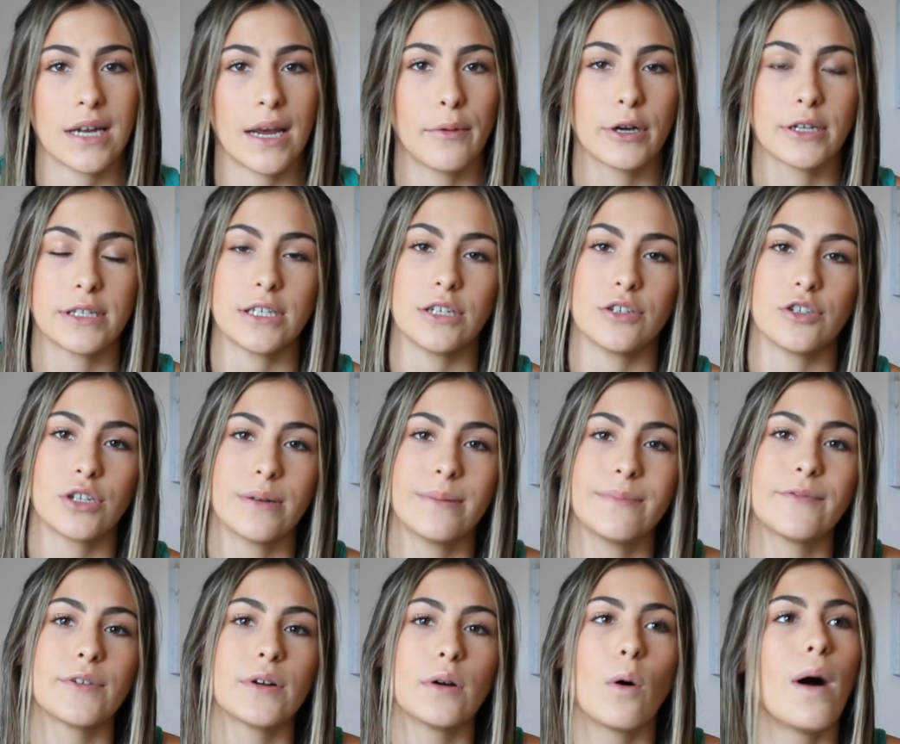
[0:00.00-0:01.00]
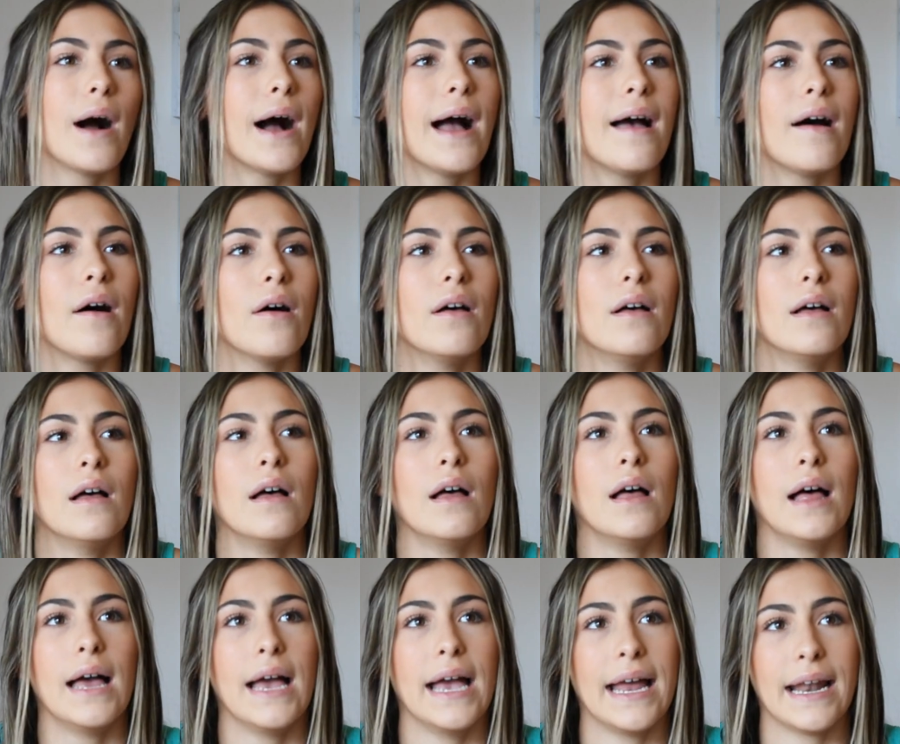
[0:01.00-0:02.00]
I worked at a gym for a while,
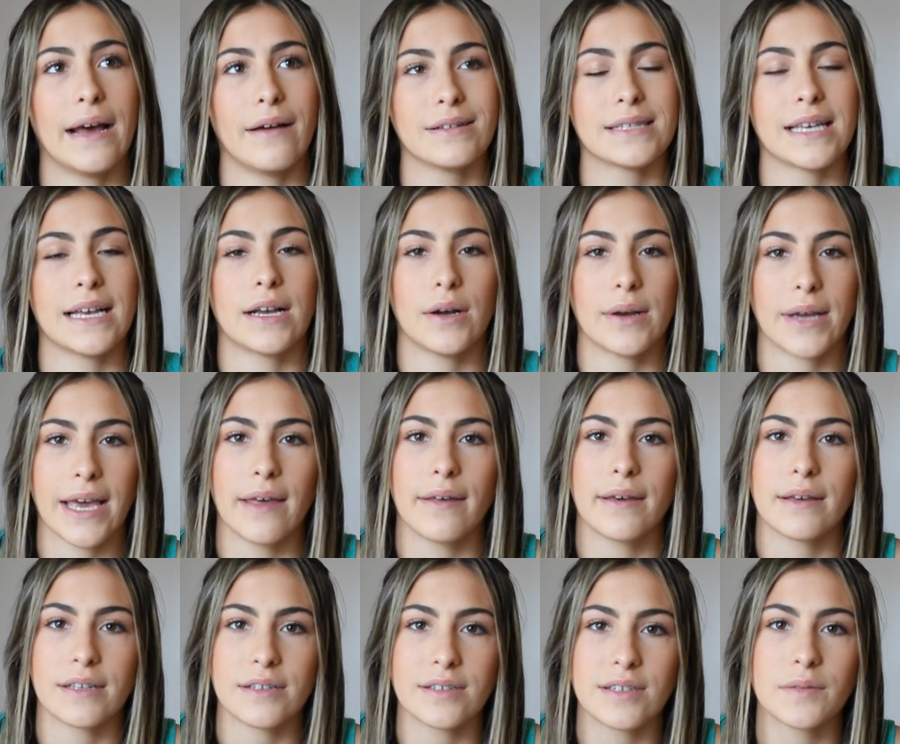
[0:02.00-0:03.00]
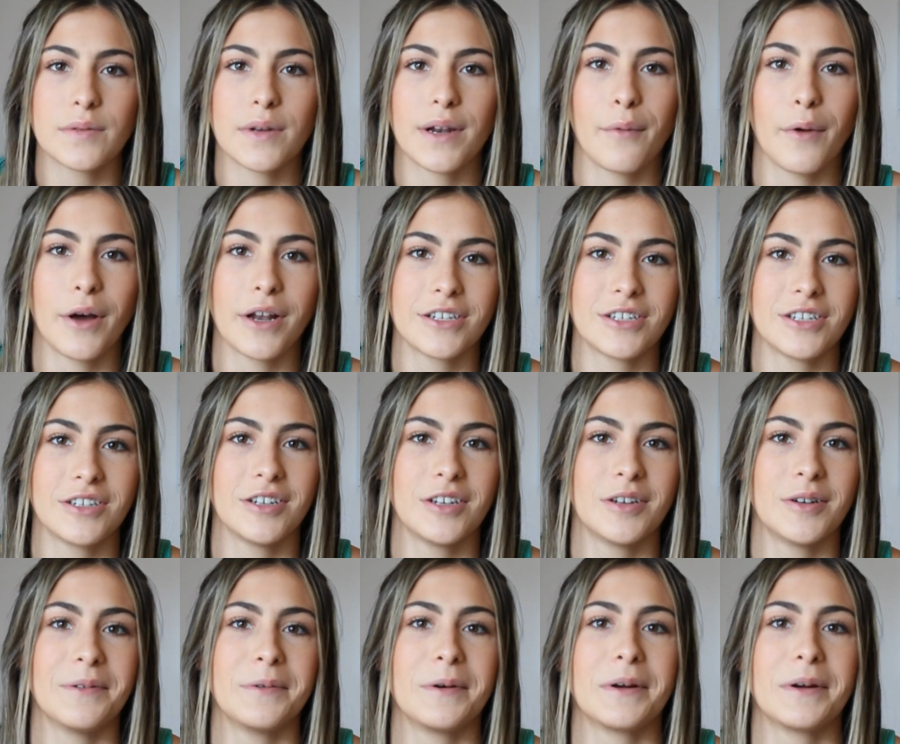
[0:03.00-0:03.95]
and I was okay, this is what I wanted to do.